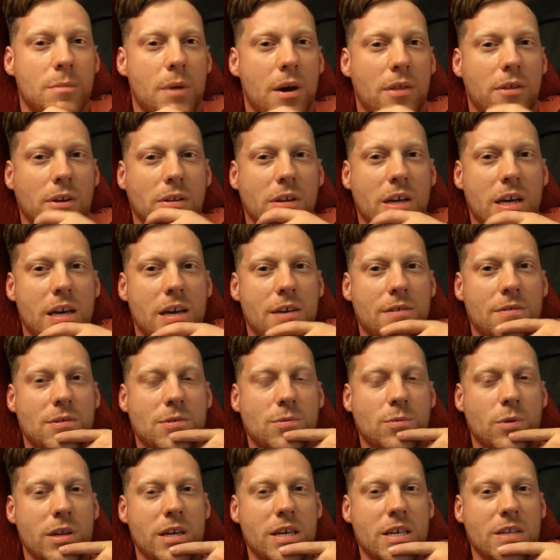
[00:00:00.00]
mother
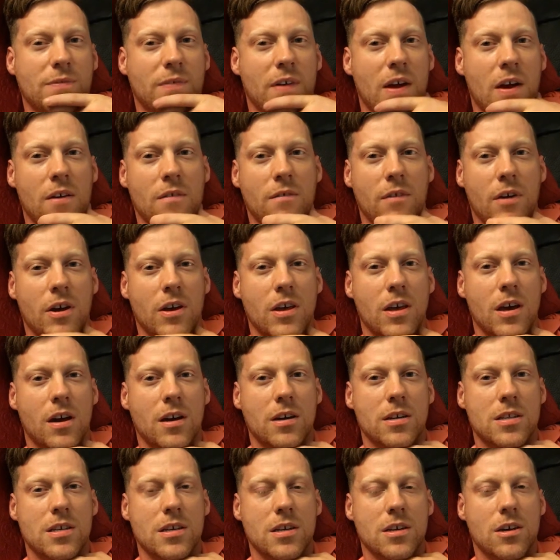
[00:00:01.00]
leaves when he's very, very
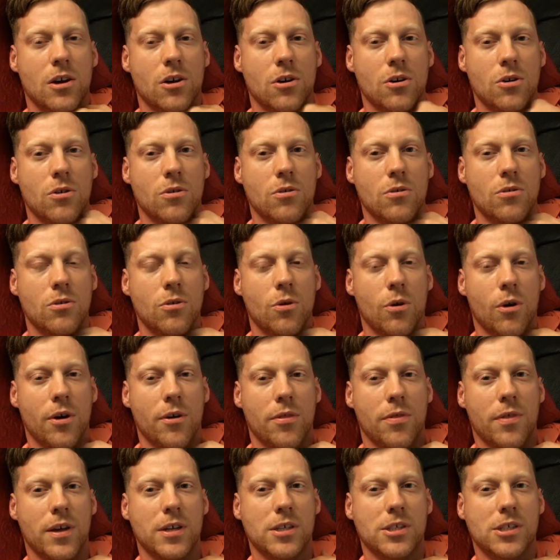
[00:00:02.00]
young to go
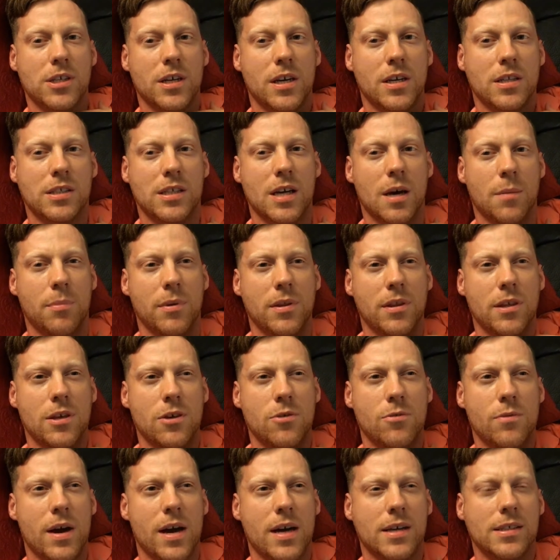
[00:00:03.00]
north, and she ends up in the
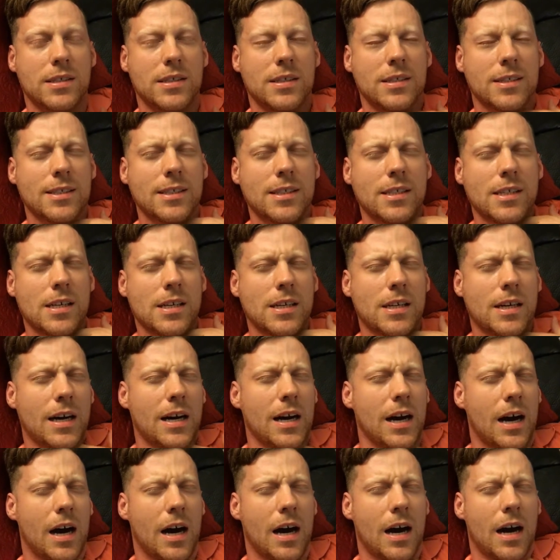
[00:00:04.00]
U.S.
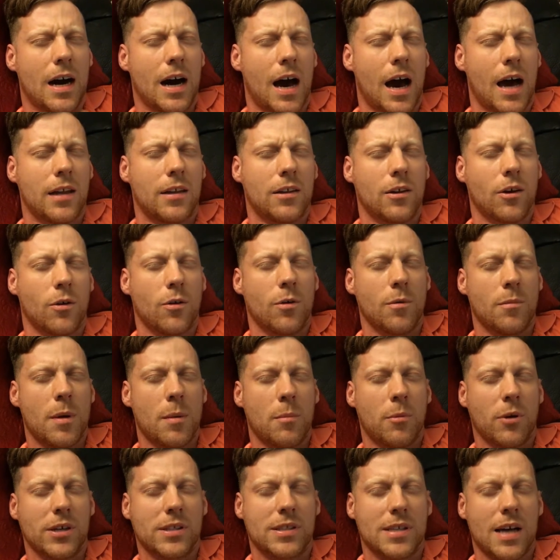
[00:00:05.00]
I don't
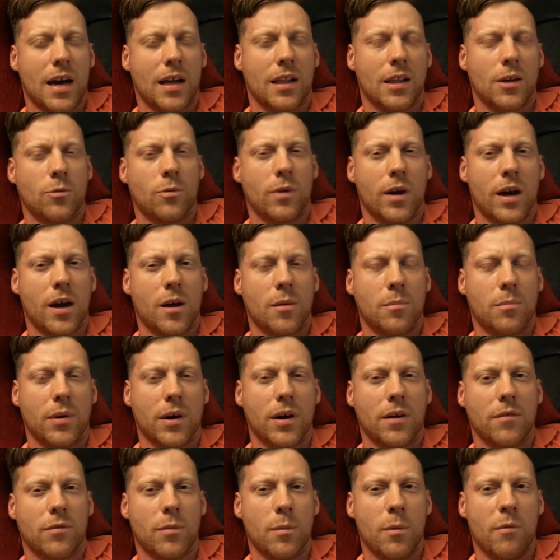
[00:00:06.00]
remember exactly where,
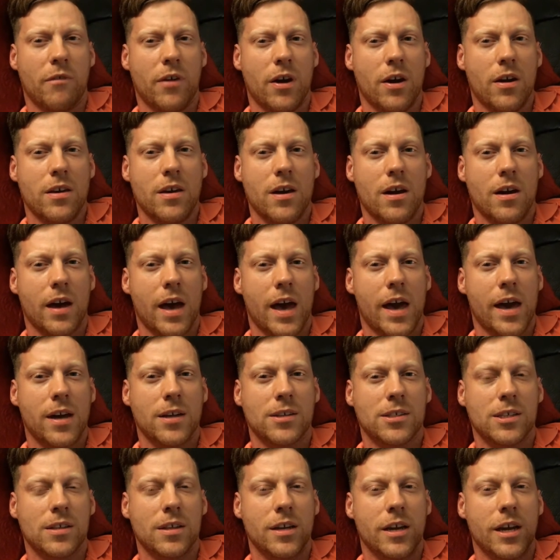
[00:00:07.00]
but from a very young
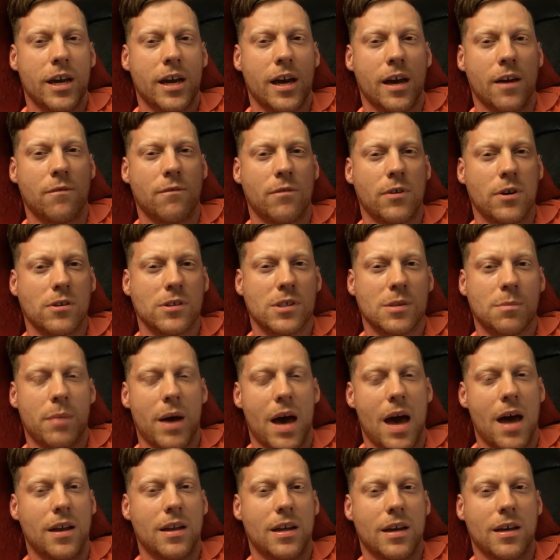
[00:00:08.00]
age, Enrique feels
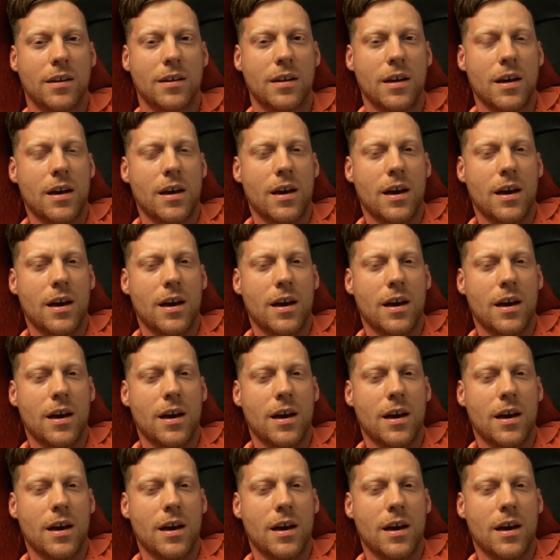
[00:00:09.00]
abandoned,